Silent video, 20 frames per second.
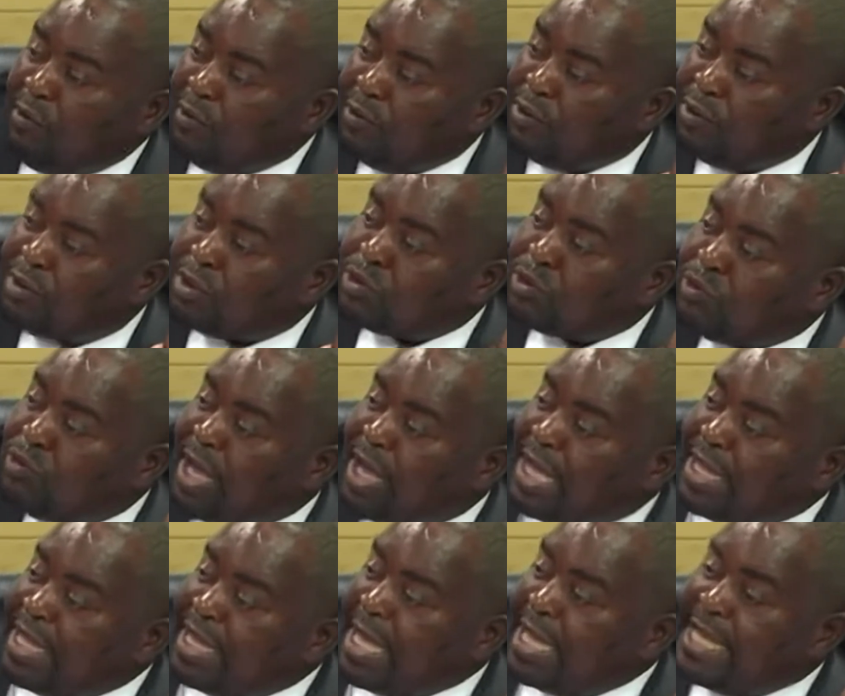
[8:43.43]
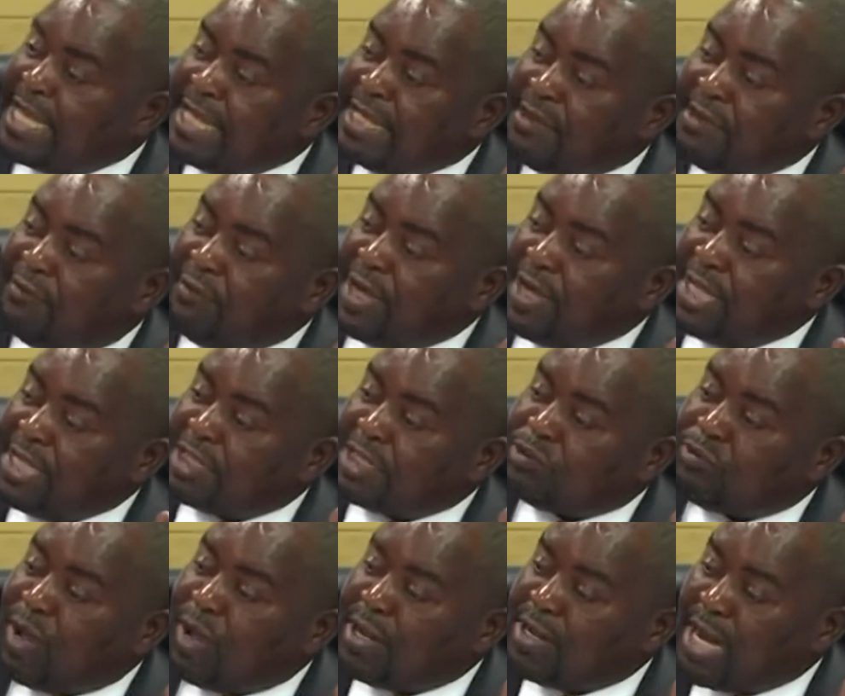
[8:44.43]
Those who are there, they are different. This
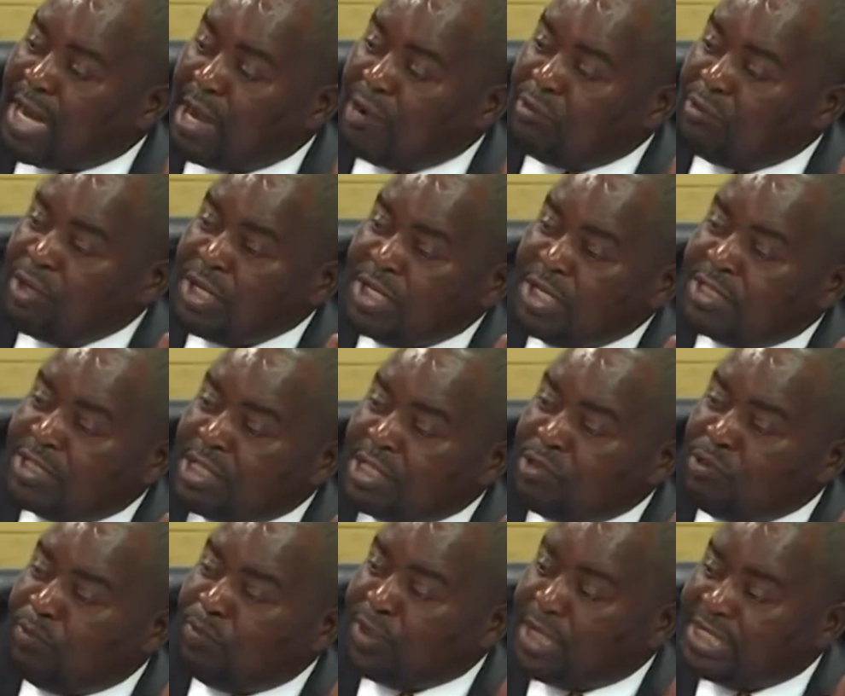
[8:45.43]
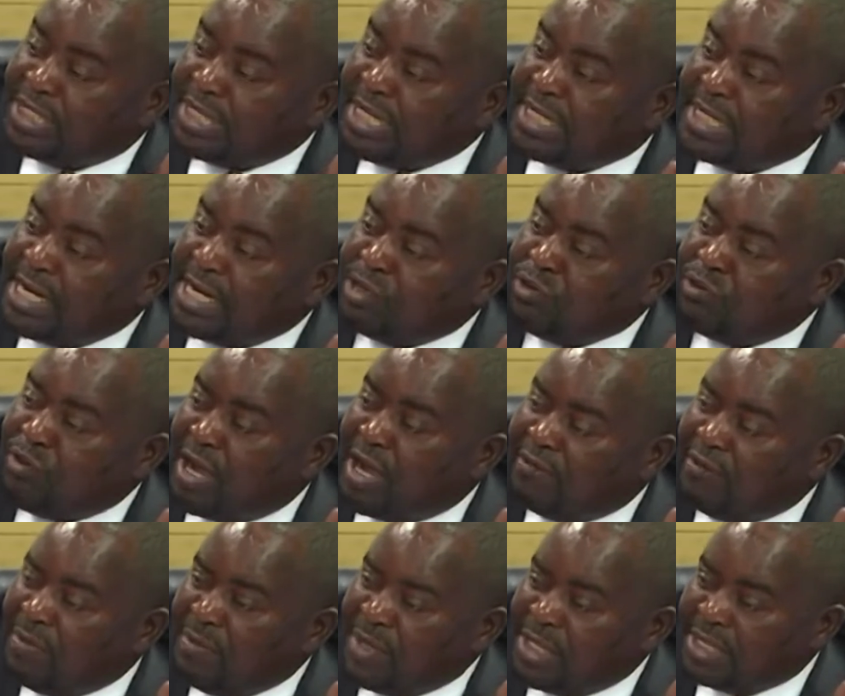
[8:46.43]
one now is a new president and a new
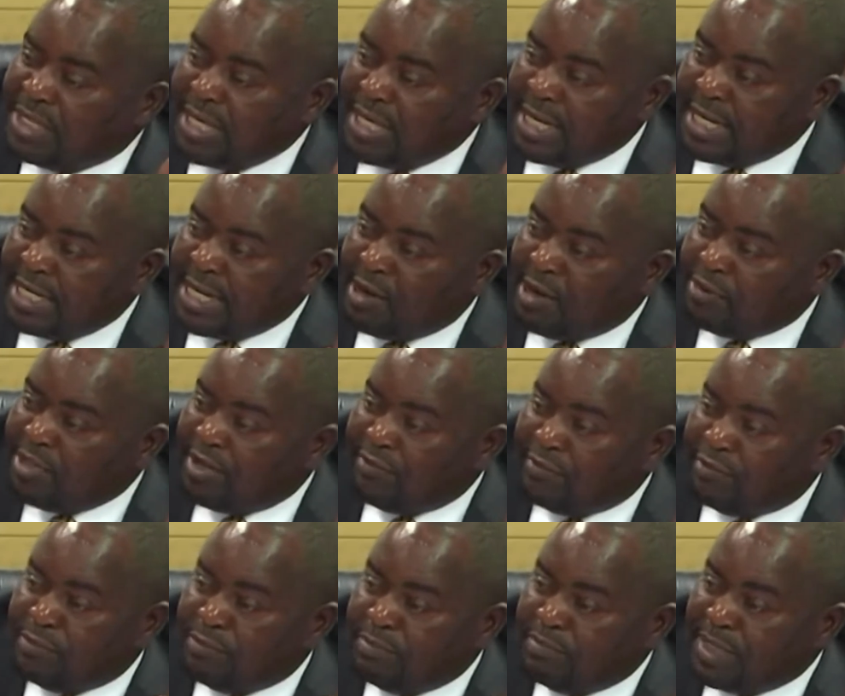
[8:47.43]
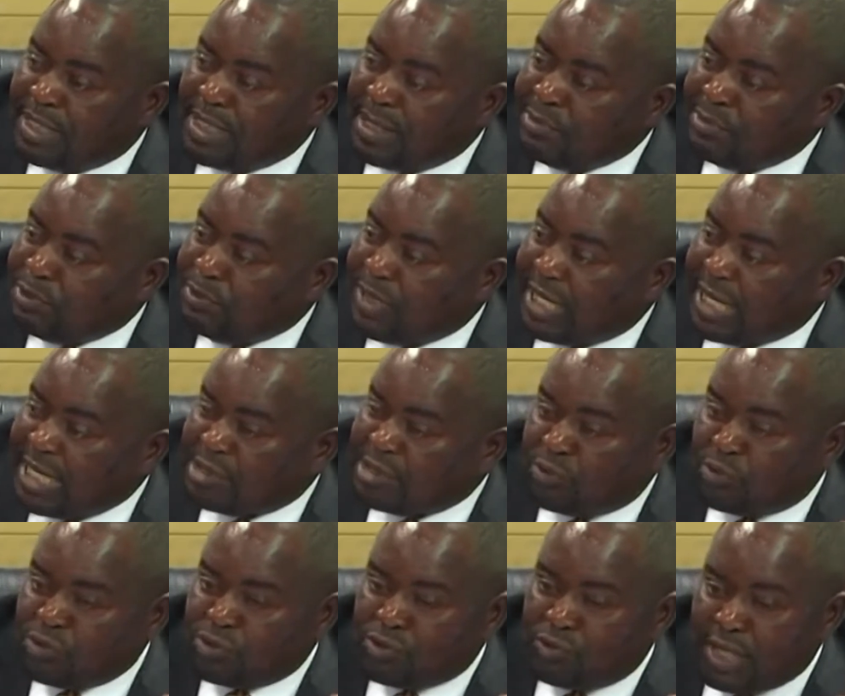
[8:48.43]
government. Now they have, Madam Speaker has
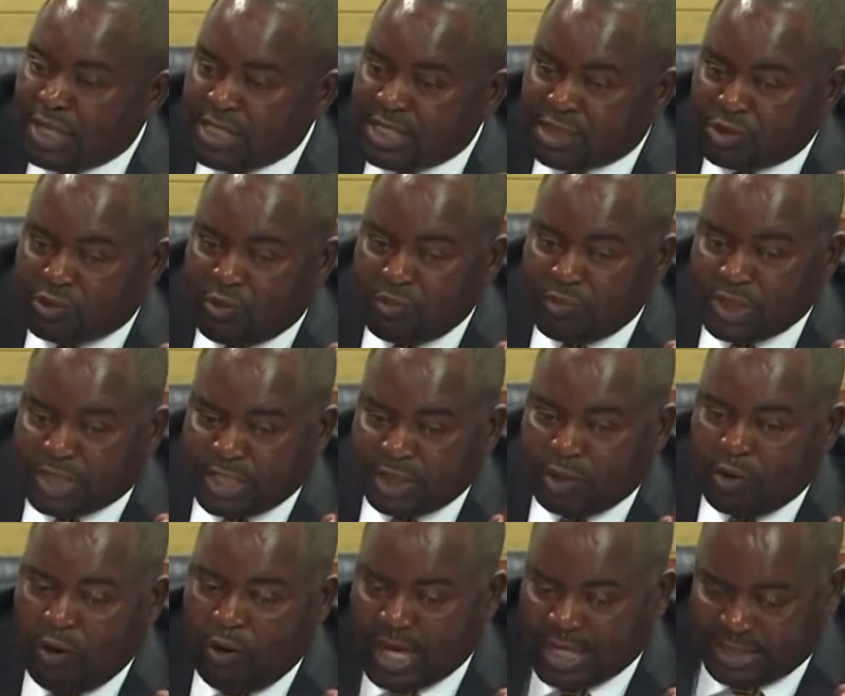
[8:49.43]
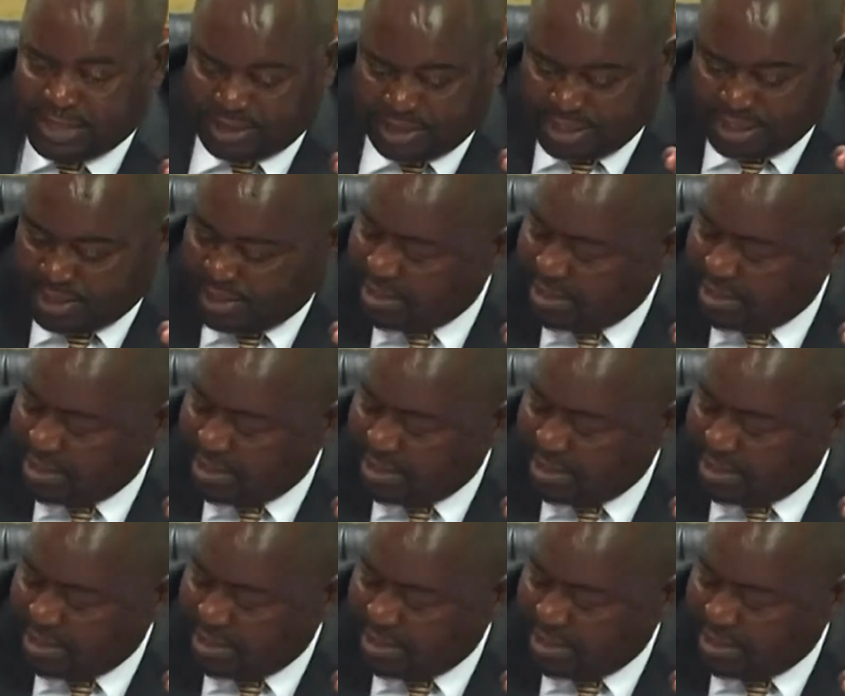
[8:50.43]
constituted this committee. Go and check.